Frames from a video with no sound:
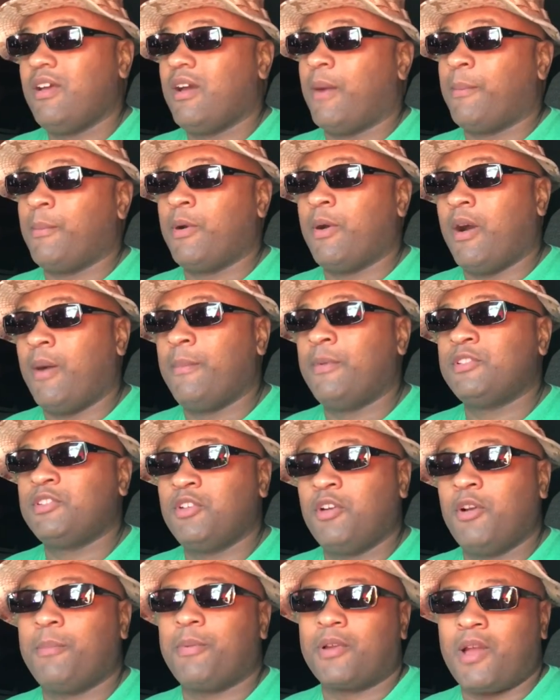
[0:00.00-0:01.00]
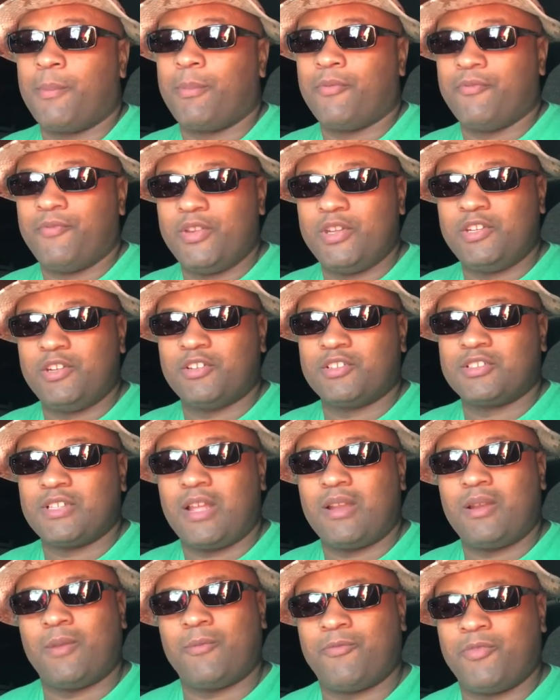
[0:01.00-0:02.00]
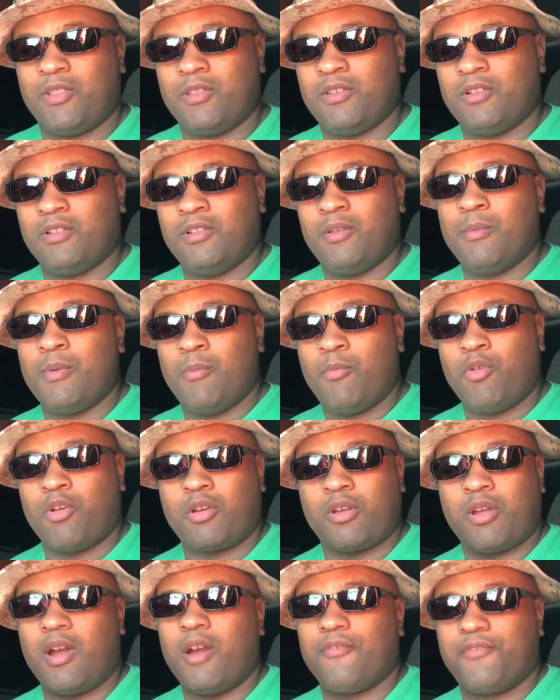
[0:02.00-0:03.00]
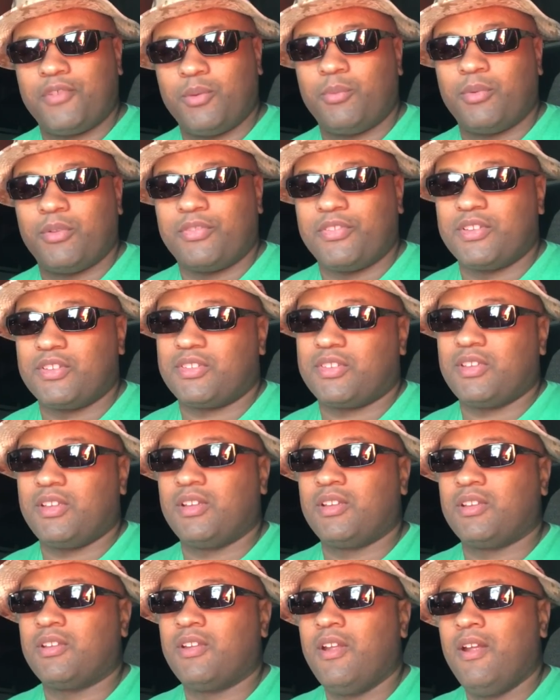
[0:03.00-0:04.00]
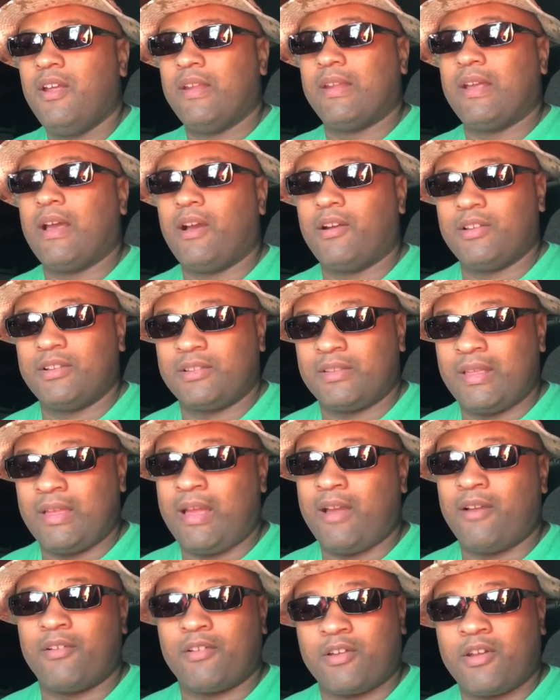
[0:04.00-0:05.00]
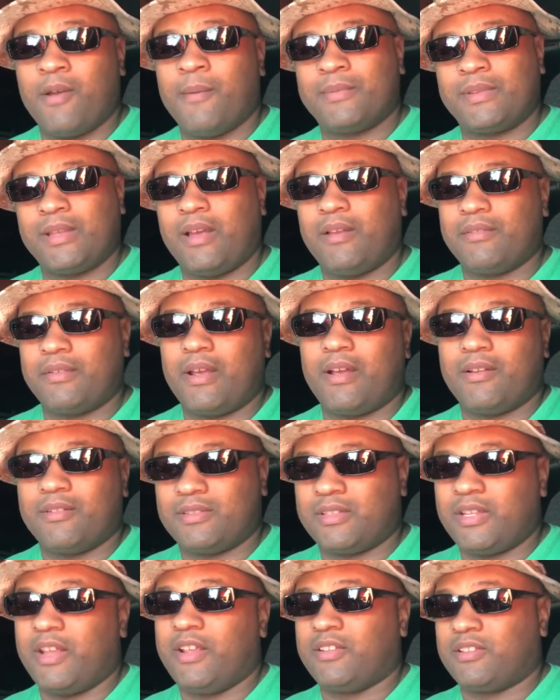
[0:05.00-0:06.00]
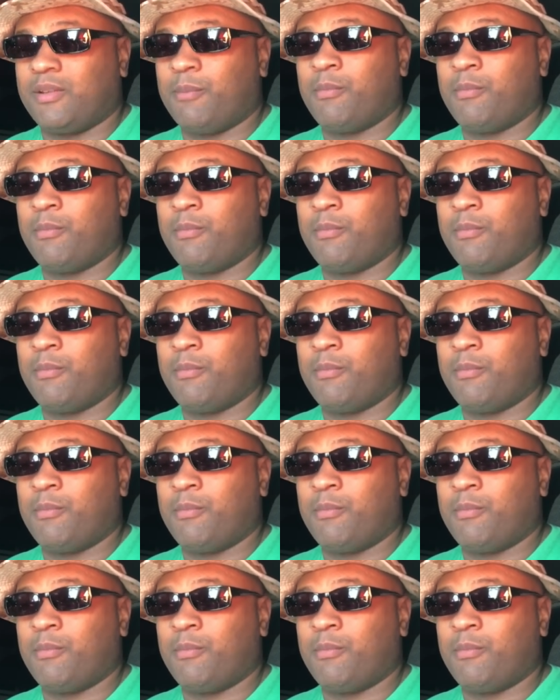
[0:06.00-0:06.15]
I'm gonna do up a couple videos now that I'm feeling a little bit more confident with this thing and how it comes out and how it tastes.